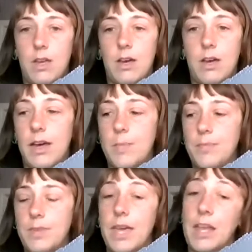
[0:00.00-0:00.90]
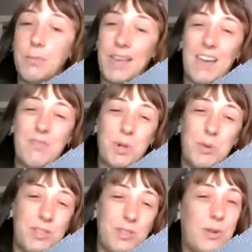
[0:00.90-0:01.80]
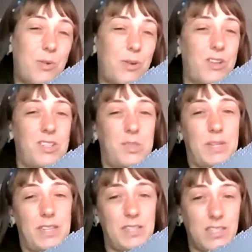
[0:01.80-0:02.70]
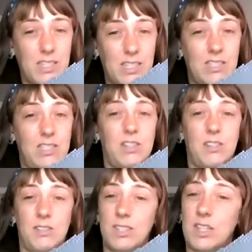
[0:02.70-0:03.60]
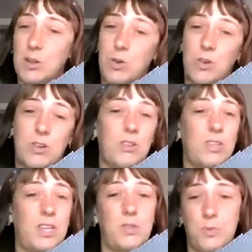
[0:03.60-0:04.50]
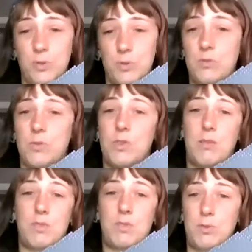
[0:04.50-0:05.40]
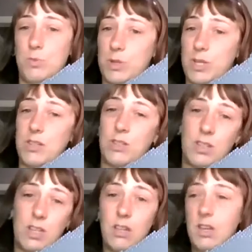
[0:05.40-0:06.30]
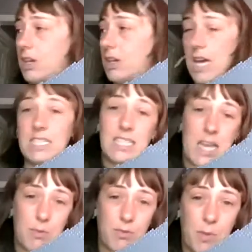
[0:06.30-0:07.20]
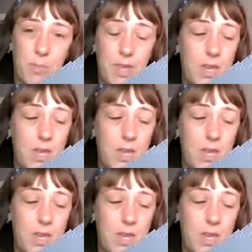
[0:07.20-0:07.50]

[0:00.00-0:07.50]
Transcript: and I may have them go into a corner just because it's easier in a corner, less roots for them to potentially escape from.